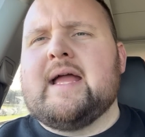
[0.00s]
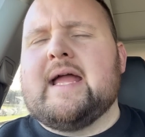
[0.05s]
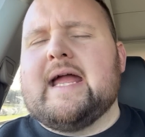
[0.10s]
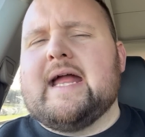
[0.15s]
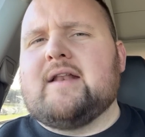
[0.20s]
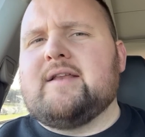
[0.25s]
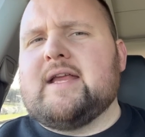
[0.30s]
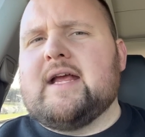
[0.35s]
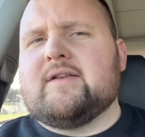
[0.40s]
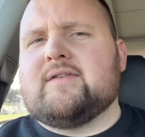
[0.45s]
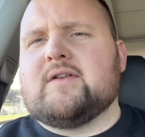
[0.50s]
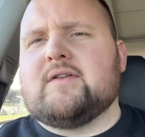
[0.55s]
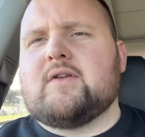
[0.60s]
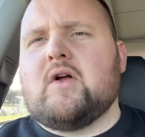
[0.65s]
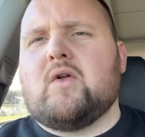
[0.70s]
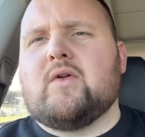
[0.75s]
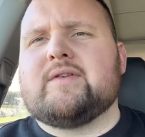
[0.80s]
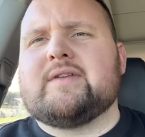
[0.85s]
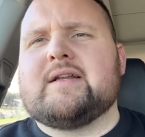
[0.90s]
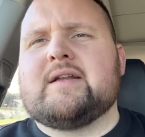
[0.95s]
And yes, the
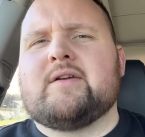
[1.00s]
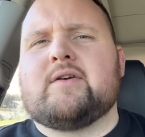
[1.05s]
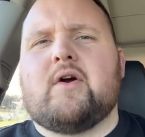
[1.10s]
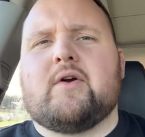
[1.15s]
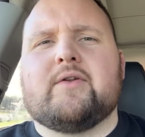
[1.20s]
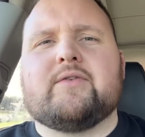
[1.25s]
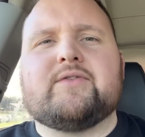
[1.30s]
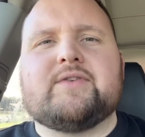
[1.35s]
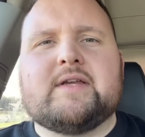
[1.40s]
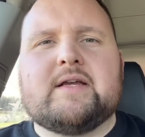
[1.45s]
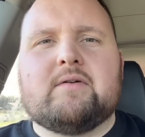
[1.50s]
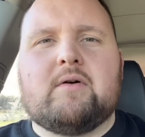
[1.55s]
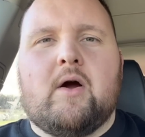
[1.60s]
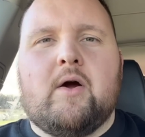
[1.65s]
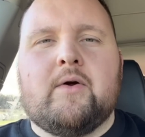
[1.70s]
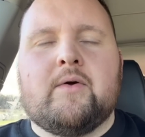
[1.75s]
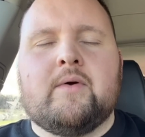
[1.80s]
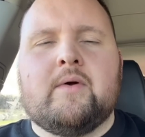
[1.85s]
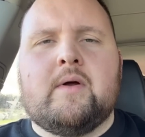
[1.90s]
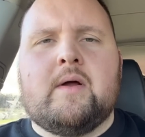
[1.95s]
dollar didn't go to
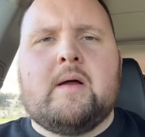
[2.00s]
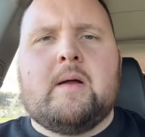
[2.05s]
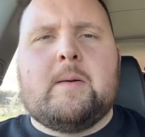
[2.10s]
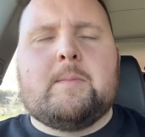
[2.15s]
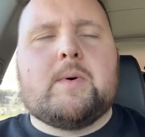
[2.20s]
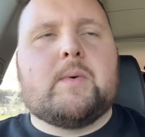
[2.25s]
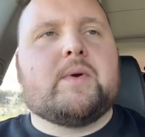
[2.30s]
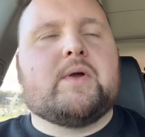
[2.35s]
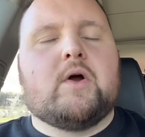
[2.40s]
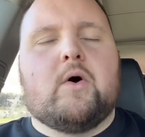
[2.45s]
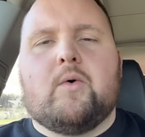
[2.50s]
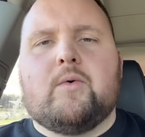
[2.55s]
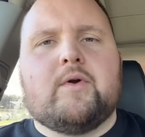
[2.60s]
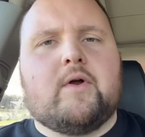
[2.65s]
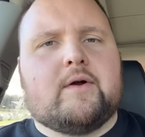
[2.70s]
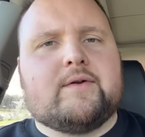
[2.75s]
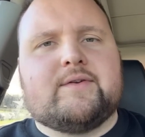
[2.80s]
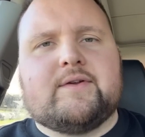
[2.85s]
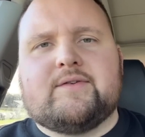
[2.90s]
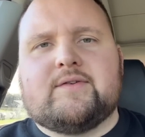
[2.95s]
zero, but we all
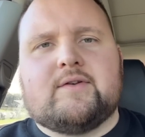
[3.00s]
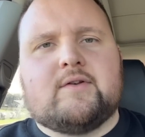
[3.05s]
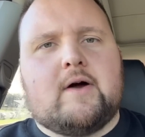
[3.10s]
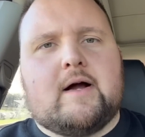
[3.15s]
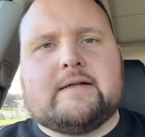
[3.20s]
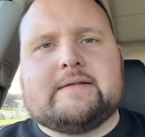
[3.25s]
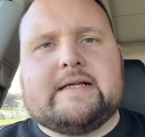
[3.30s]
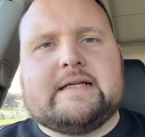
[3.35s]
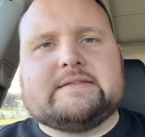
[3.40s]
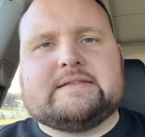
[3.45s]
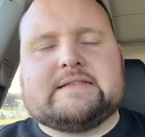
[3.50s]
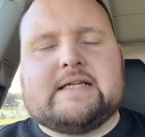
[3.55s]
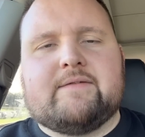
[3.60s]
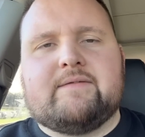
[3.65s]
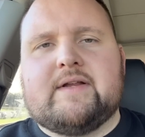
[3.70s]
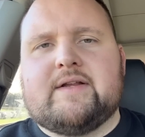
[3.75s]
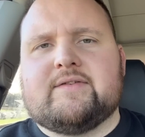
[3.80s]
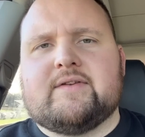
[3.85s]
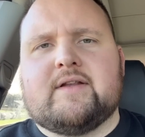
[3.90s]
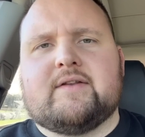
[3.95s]
know since the
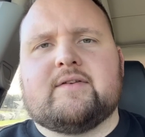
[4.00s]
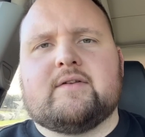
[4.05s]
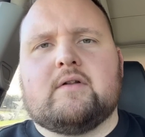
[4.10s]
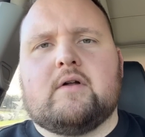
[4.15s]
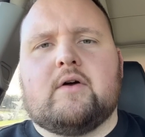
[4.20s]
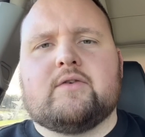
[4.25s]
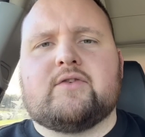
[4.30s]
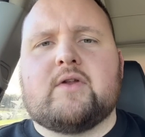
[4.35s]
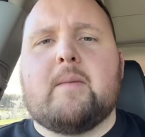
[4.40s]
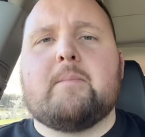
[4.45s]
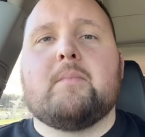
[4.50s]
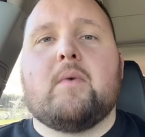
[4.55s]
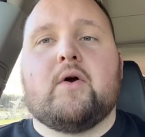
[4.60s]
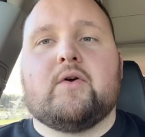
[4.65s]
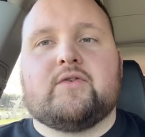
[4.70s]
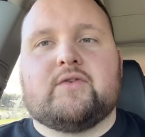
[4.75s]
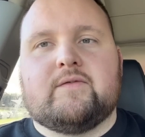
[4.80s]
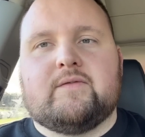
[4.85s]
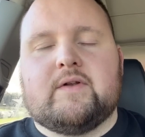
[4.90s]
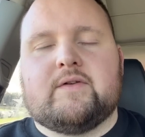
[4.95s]
1970s it's lost
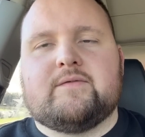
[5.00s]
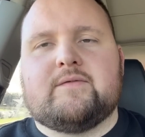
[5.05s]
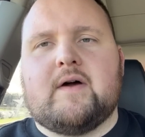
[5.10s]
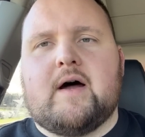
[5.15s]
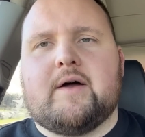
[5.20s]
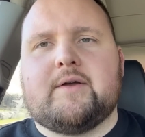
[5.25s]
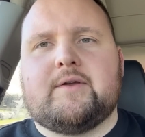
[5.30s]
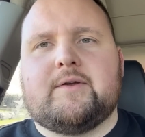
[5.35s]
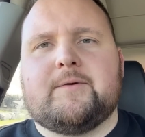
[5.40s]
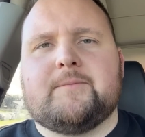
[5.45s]
most of its value.